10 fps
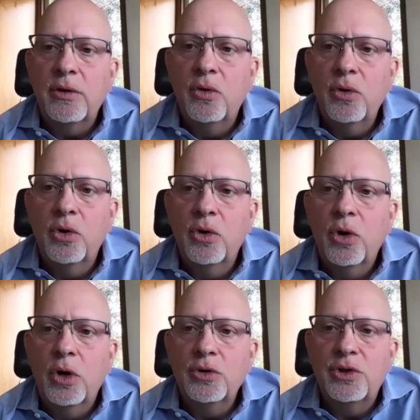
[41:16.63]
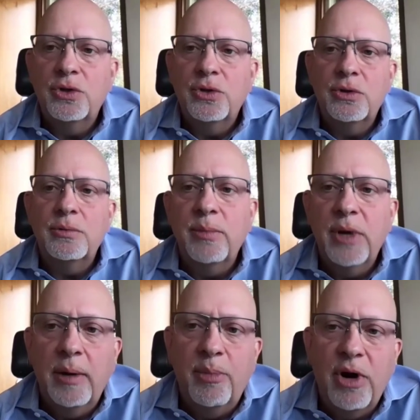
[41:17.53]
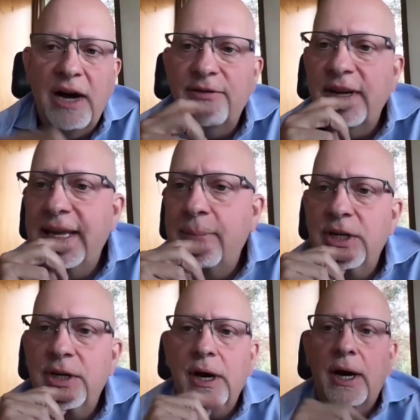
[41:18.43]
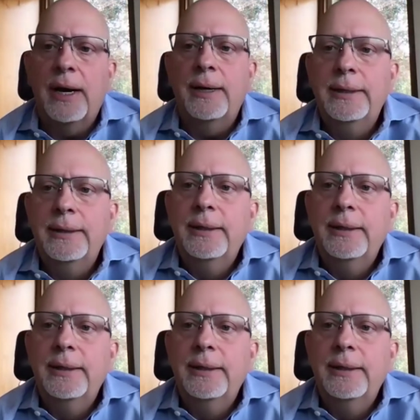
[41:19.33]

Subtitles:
sort of gross profit, EBITDA.